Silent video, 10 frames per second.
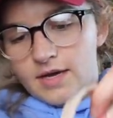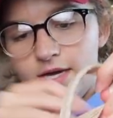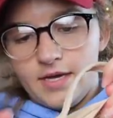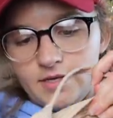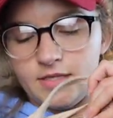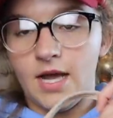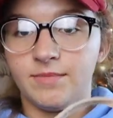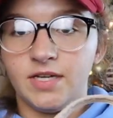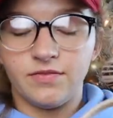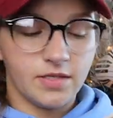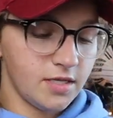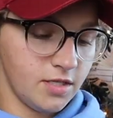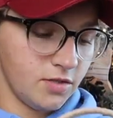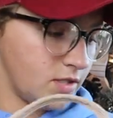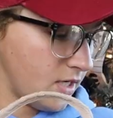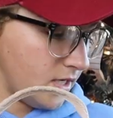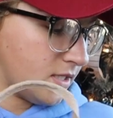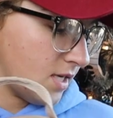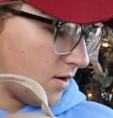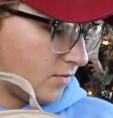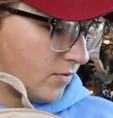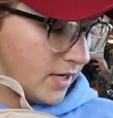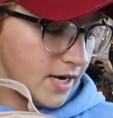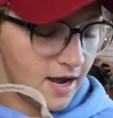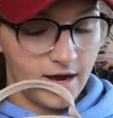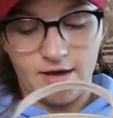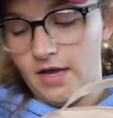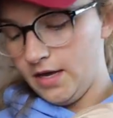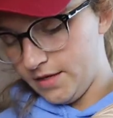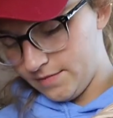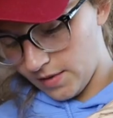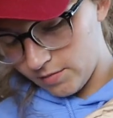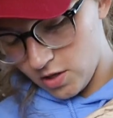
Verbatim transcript: And I'm definitely gonna use these when I, um, I'm